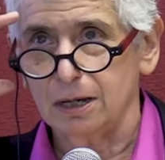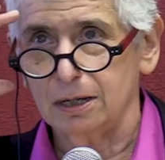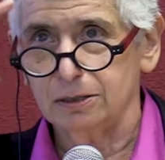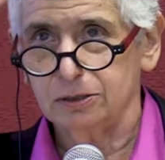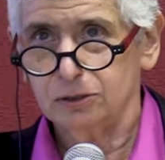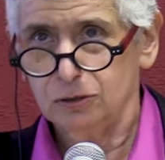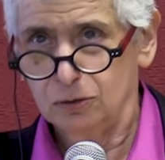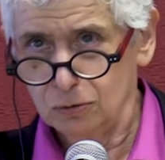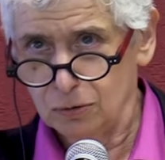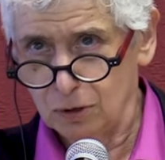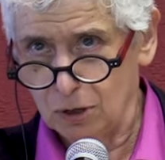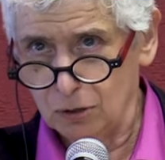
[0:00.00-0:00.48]

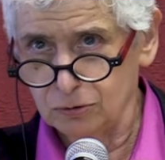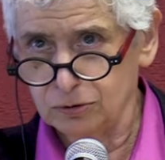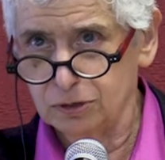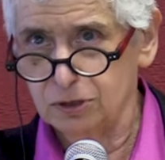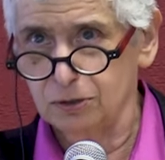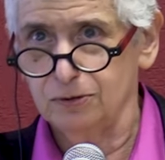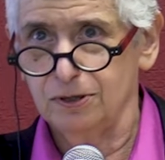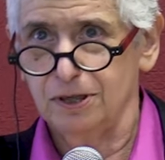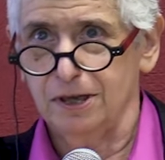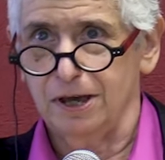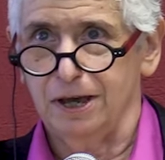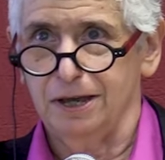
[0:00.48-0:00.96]
you go
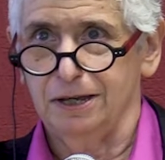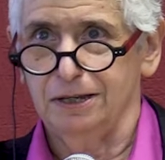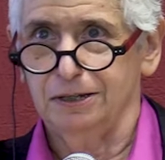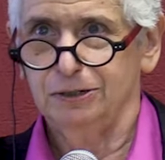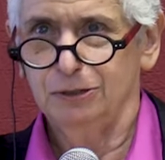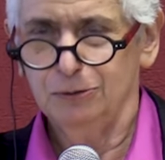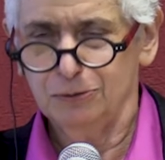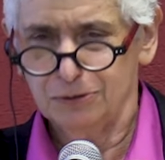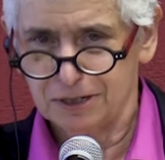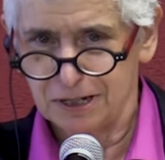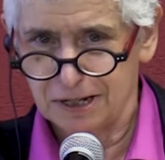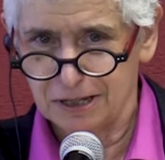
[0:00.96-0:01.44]
do that.
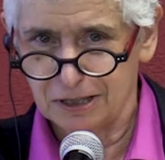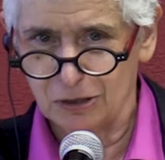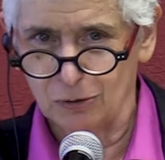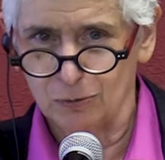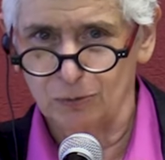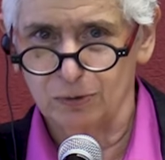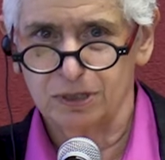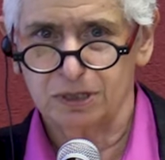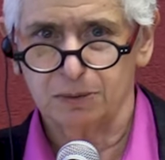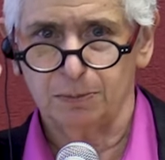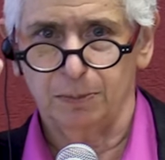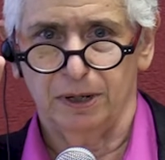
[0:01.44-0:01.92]
You take the
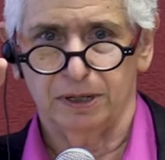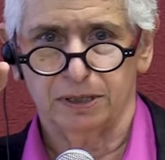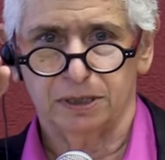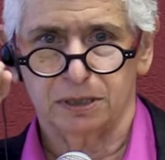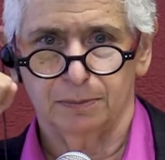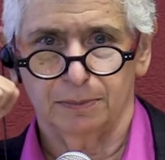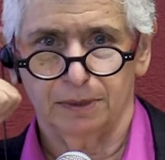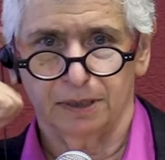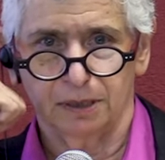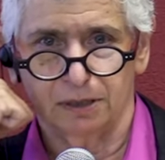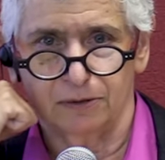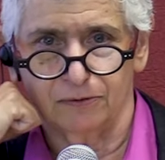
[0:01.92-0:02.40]

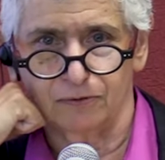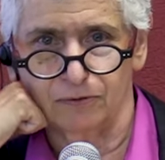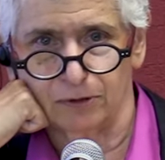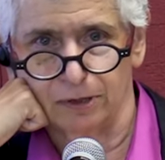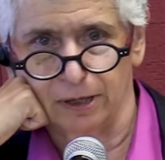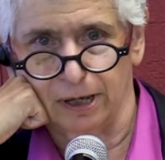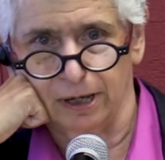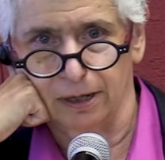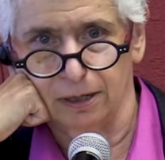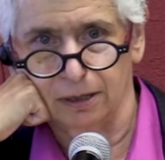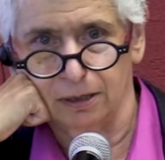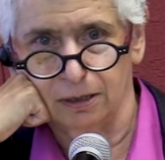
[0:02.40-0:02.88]
responsibility for
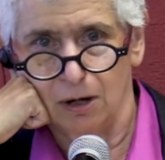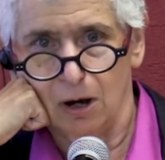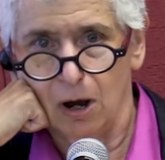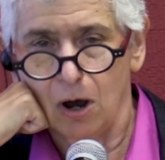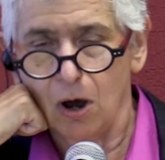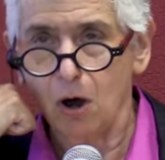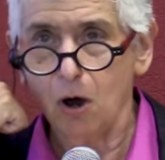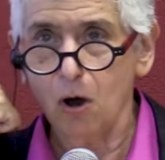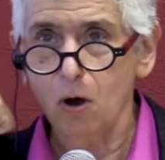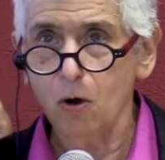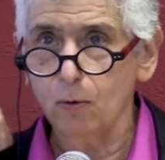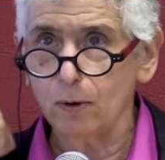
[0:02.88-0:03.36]
that.
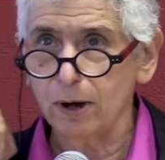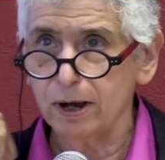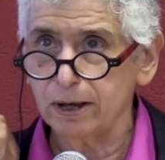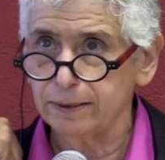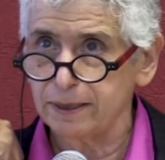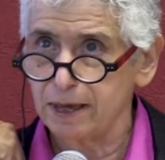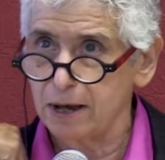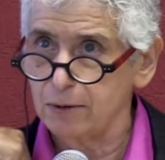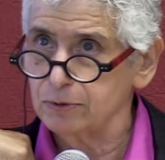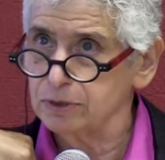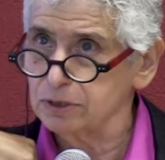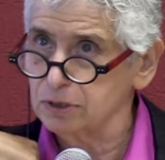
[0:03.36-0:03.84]

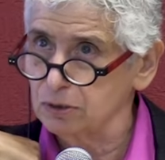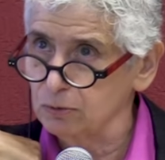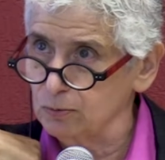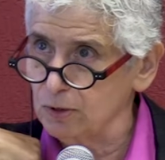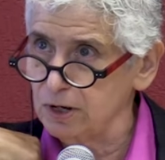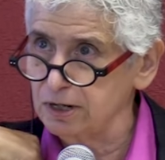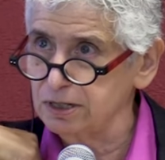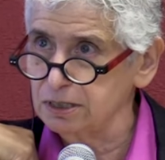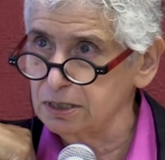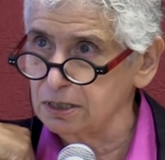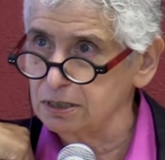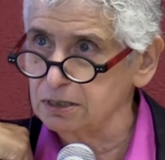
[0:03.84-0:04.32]
That was a
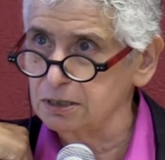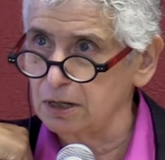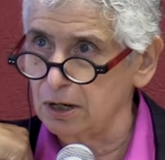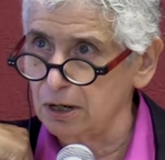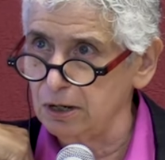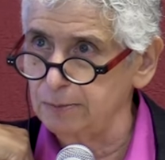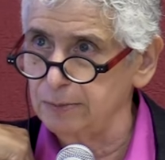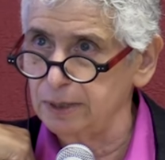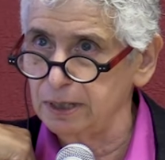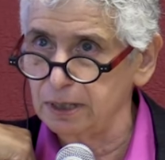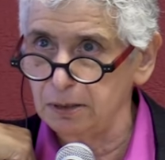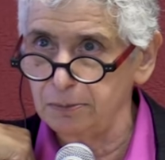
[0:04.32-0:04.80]
racist
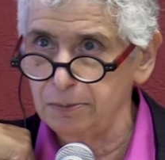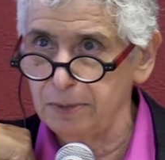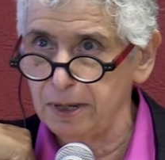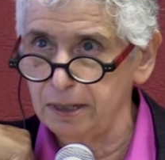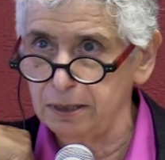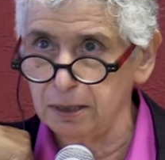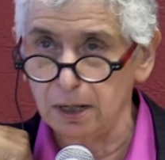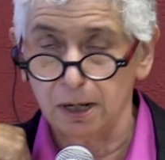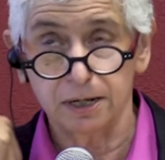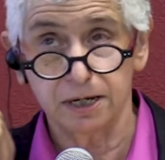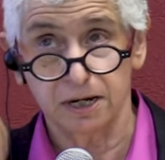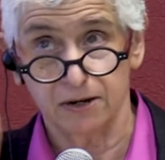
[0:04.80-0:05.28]
comment I
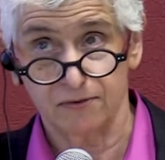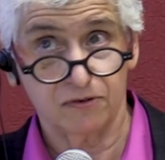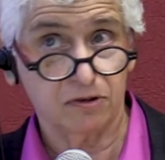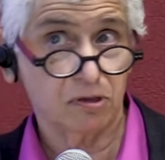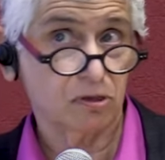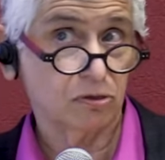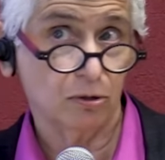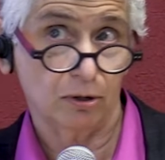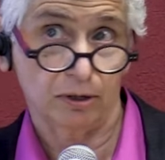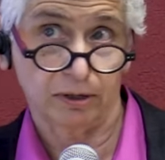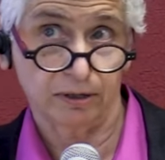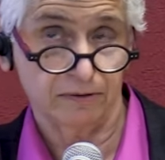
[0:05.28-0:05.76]
made? I never
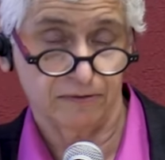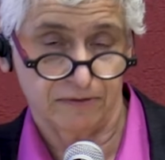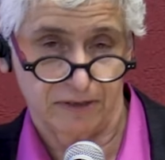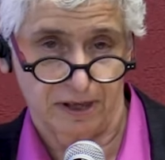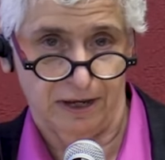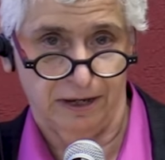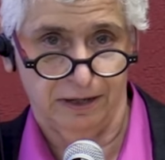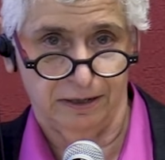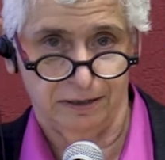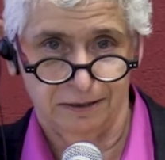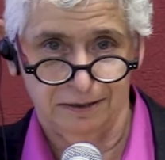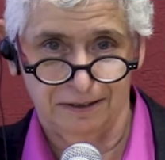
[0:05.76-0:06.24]
thought of
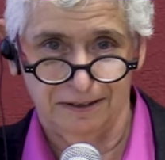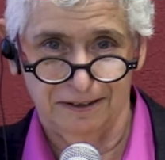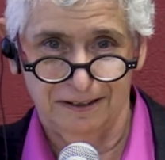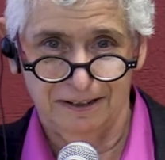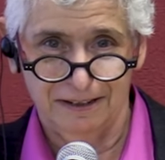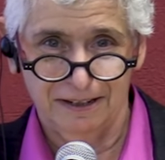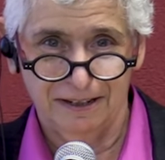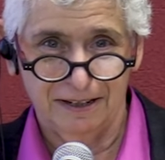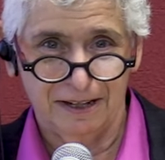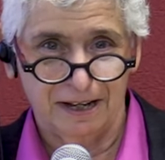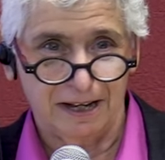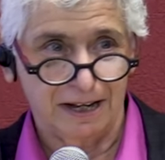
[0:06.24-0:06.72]
that.
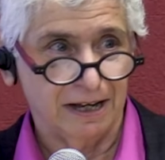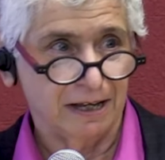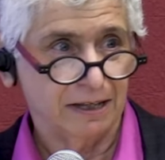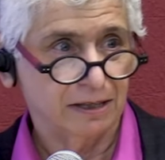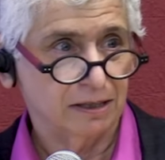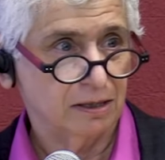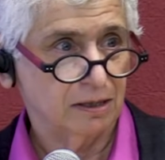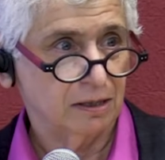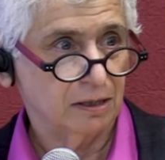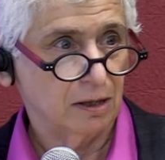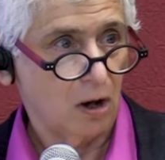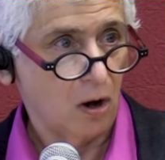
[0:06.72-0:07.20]

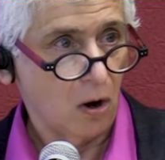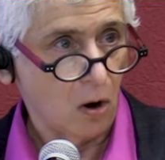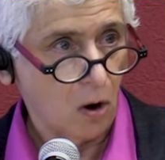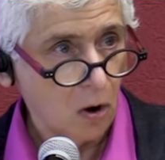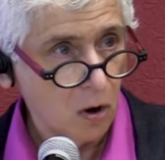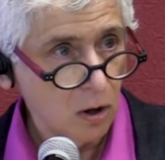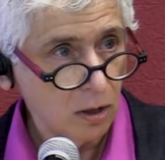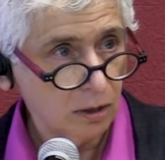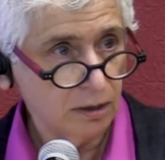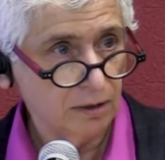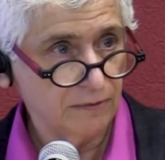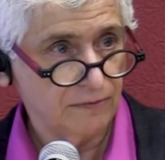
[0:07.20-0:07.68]

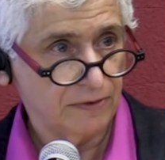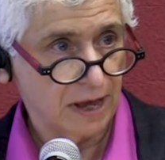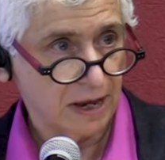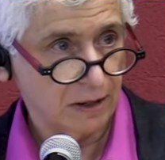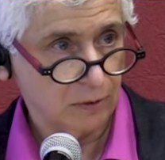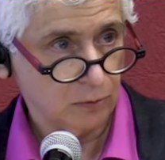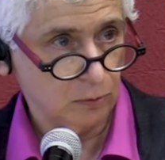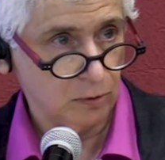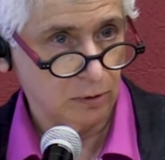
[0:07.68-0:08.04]
All of that